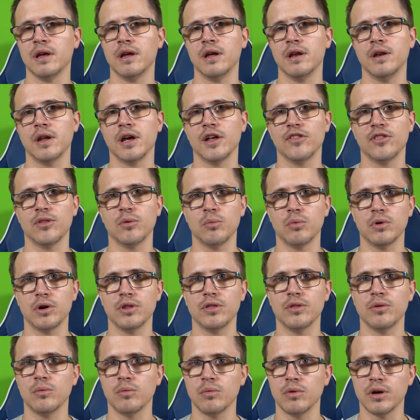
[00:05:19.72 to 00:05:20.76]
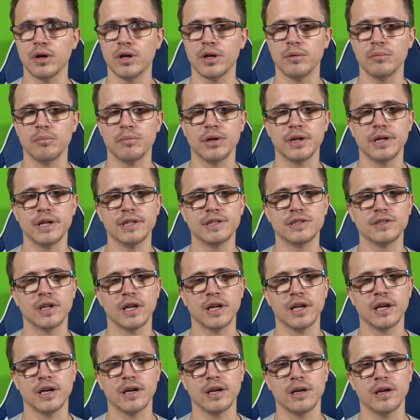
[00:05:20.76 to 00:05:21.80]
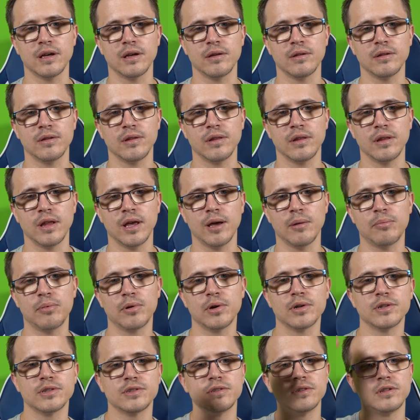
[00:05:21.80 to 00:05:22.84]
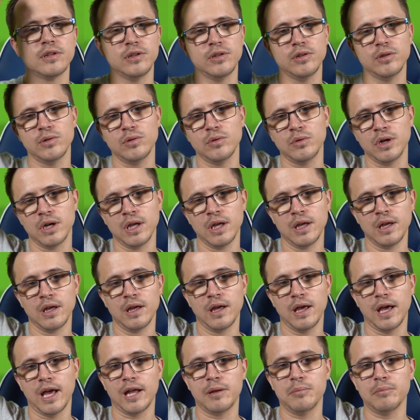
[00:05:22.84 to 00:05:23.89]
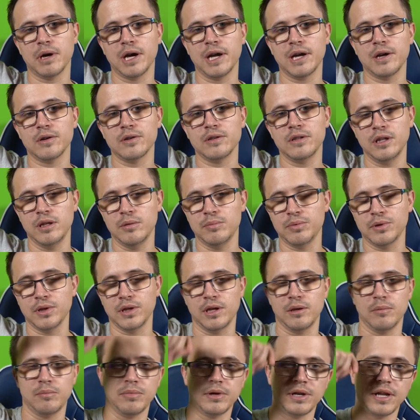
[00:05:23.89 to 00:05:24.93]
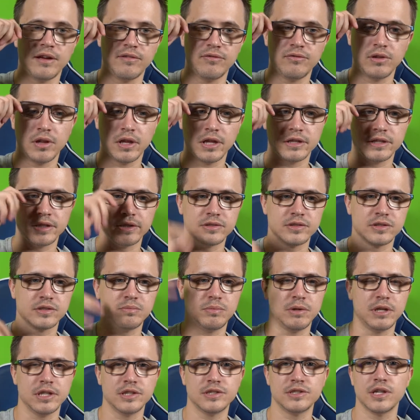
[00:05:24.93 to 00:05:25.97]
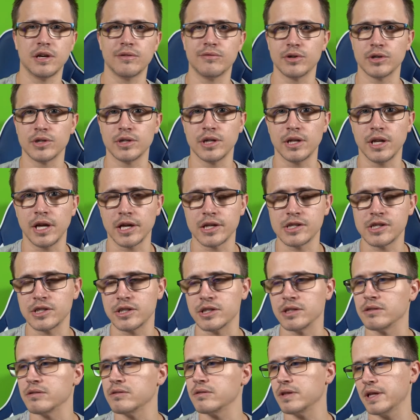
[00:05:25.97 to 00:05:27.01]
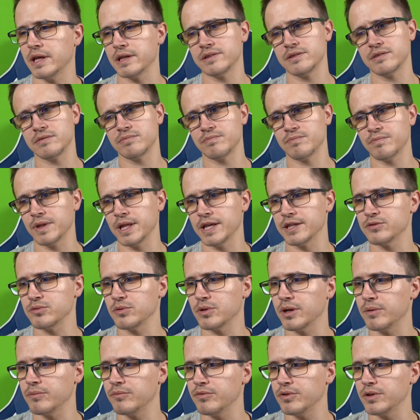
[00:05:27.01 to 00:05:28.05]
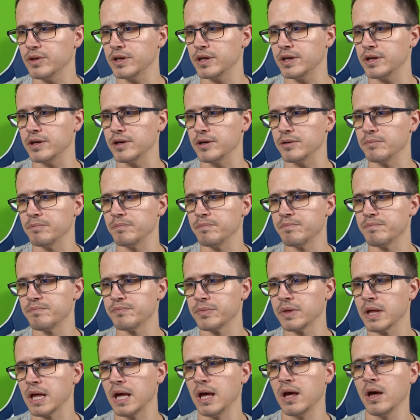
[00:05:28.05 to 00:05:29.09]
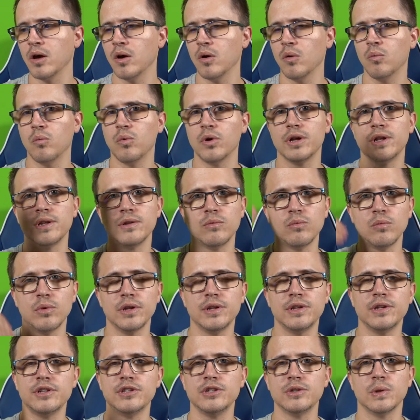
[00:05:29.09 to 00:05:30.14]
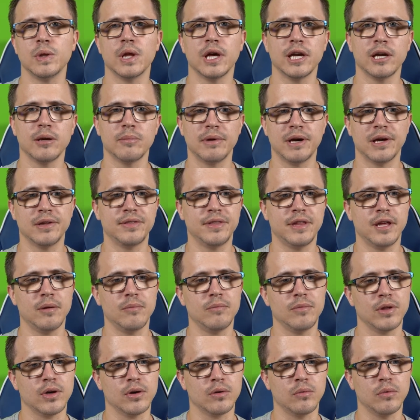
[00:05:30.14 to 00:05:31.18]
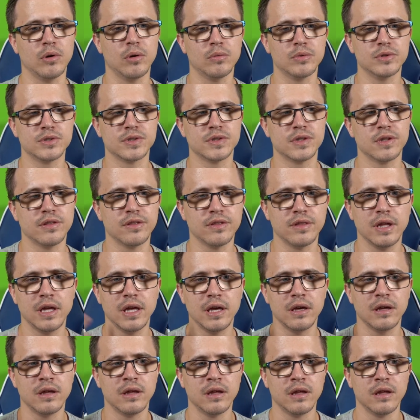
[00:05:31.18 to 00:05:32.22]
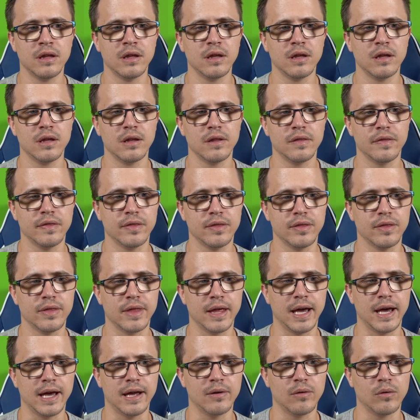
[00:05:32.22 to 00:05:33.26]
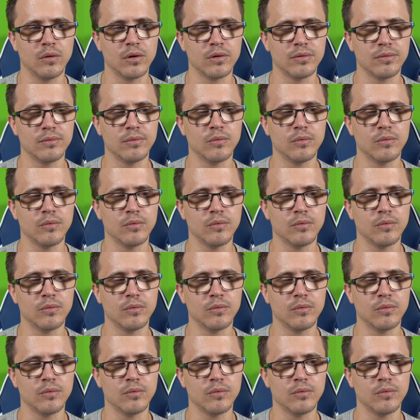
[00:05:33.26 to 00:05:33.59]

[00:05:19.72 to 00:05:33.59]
not the one, but it's like a person that you admire deeply, but I feel like there's been a severed connection. That's what I'm feeling here. What did you like about them, though? What was the thing or